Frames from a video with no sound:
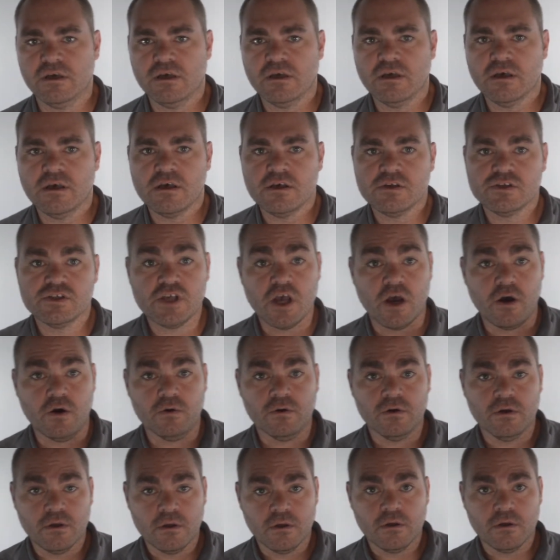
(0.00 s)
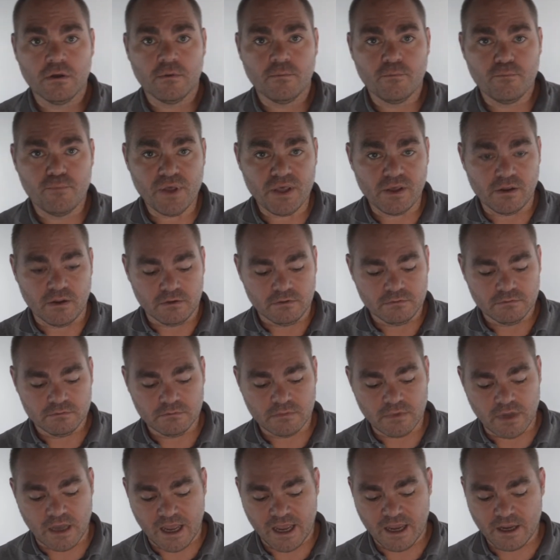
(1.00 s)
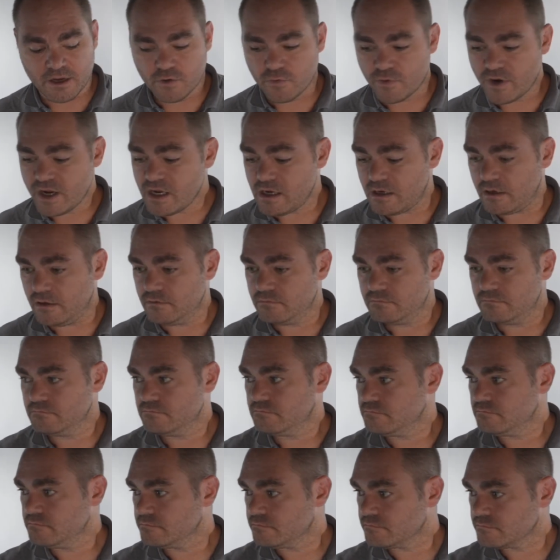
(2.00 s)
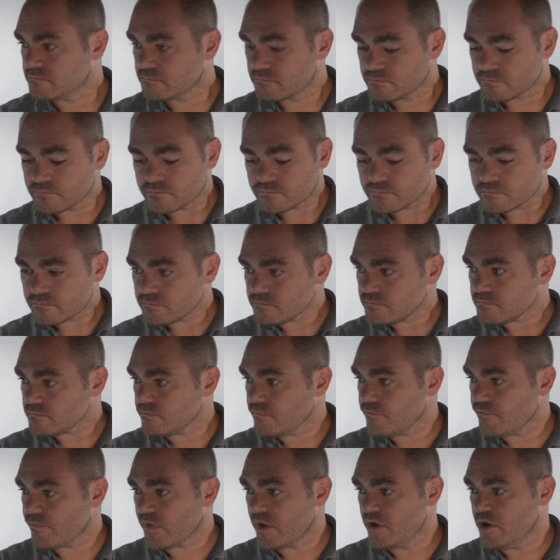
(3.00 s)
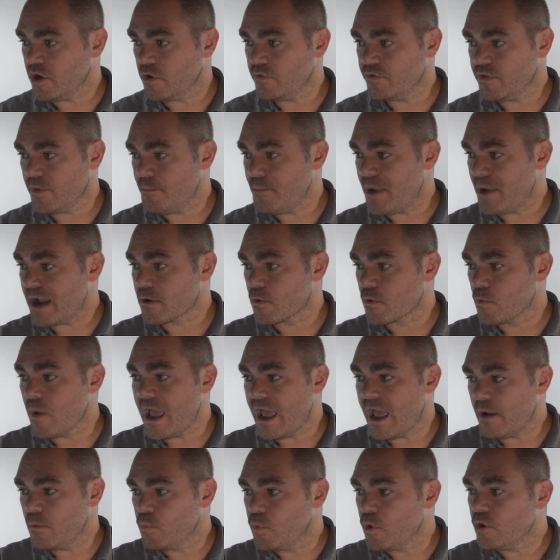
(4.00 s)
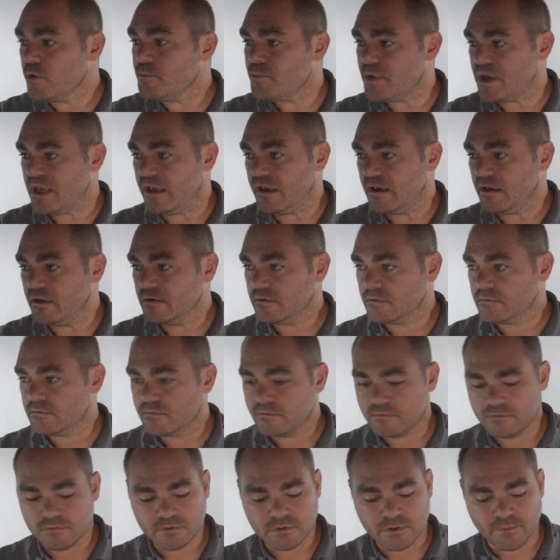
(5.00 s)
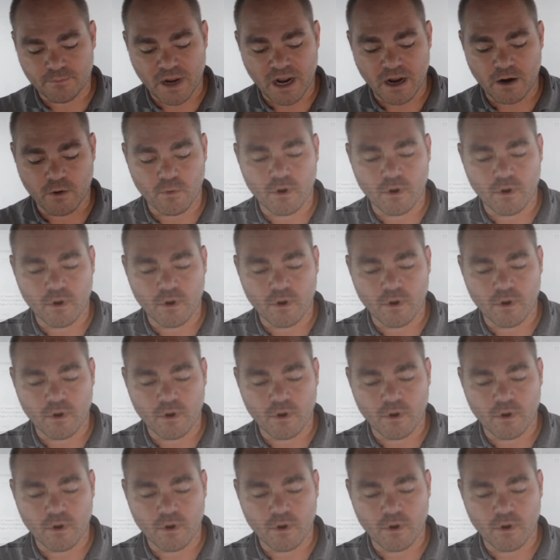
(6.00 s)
So, Bill, I agree. You know, the better way would be the Powerwall